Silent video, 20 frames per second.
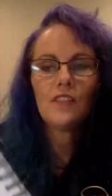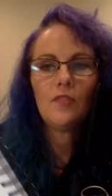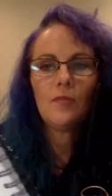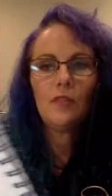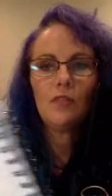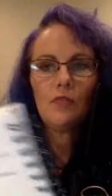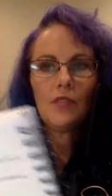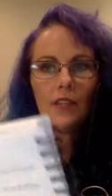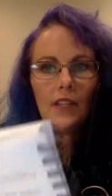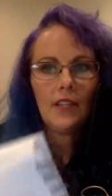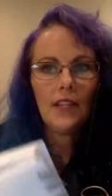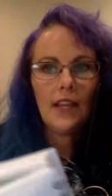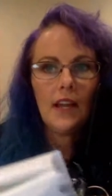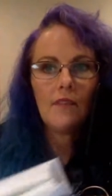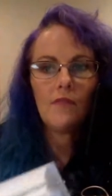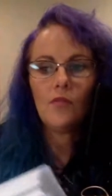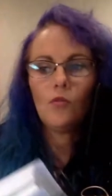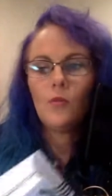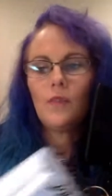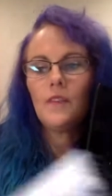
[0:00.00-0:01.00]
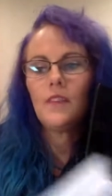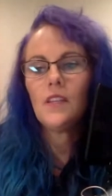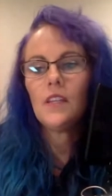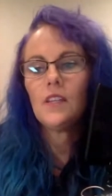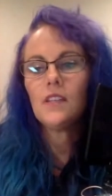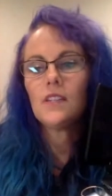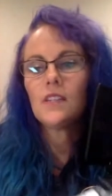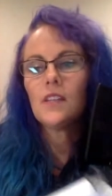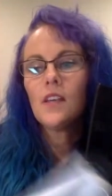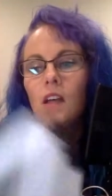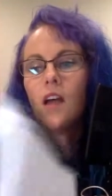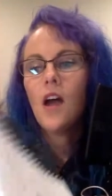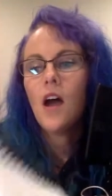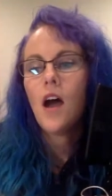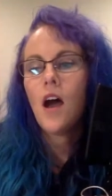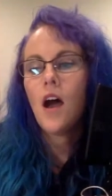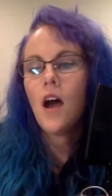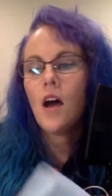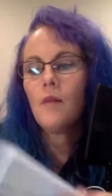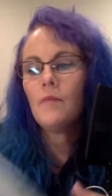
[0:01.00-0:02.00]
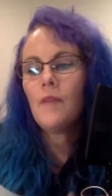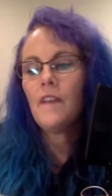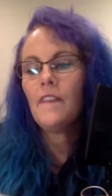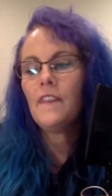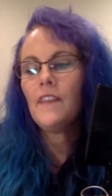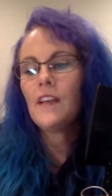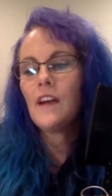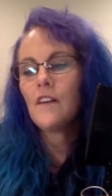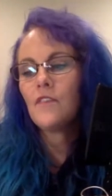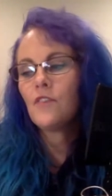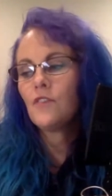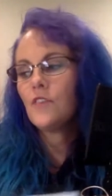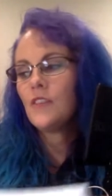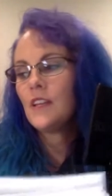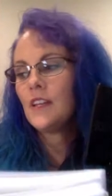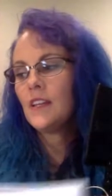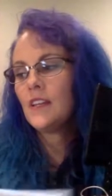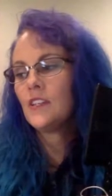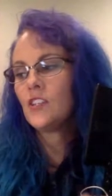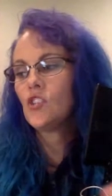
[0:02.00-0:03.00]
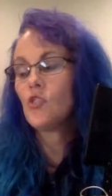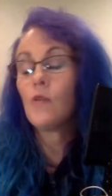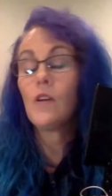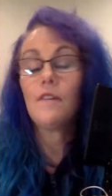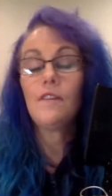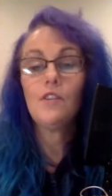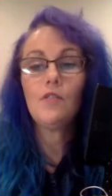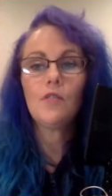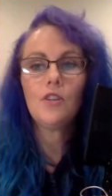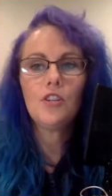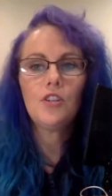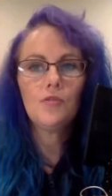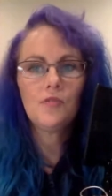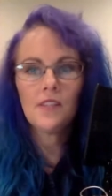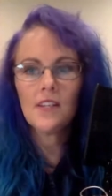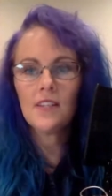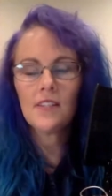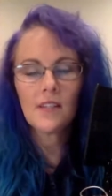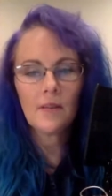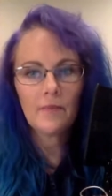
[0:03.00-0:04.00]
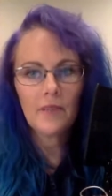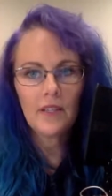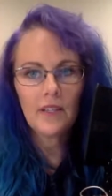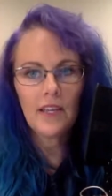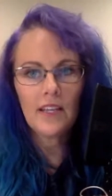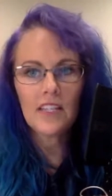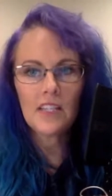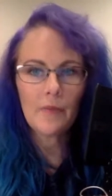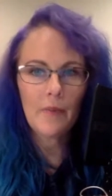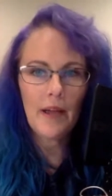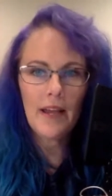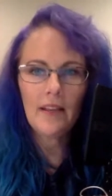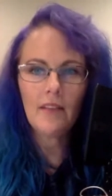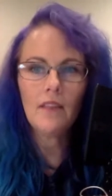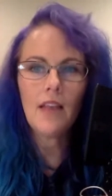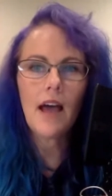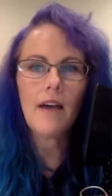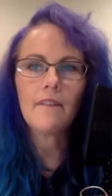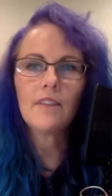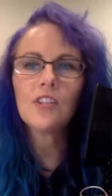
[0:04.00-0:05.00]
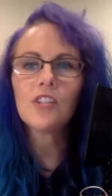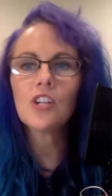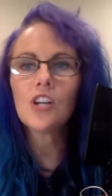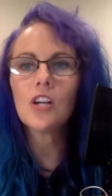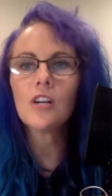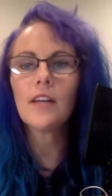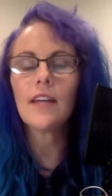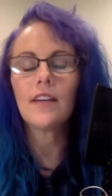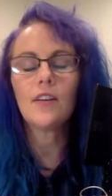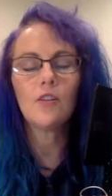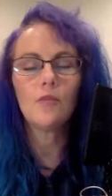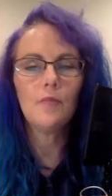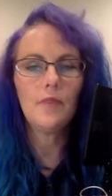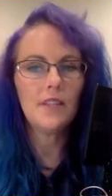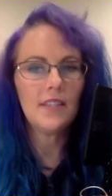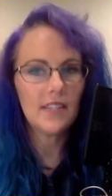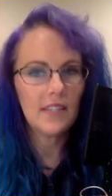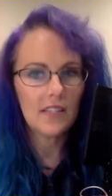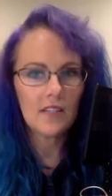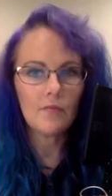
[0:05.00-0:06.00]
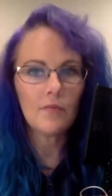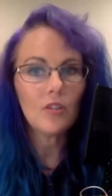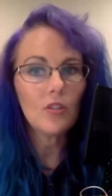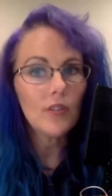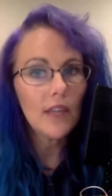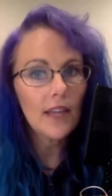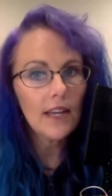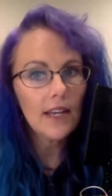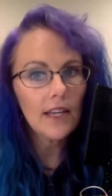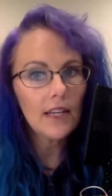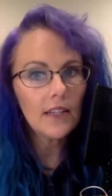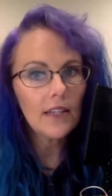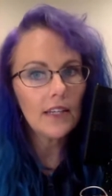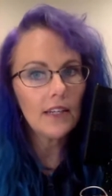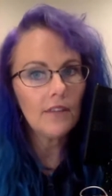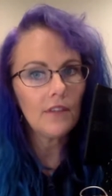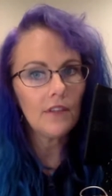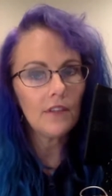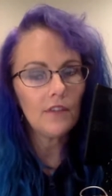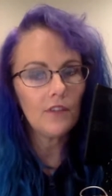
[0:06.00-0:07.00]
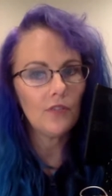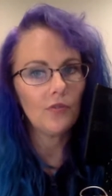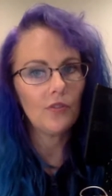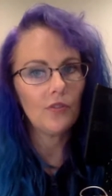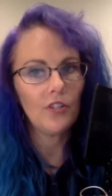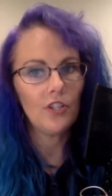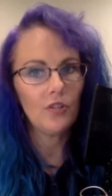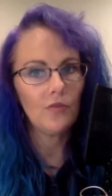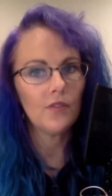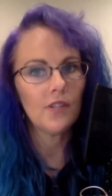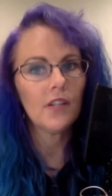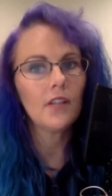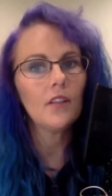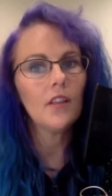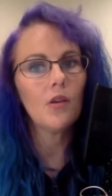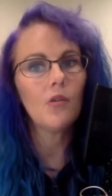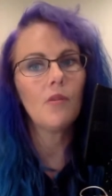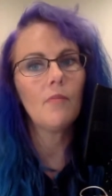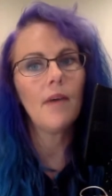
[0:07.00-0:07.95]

have to be really careful with these. The other thing is, so if you are using something like spike lavender, it could be stimulating, even if you are using a low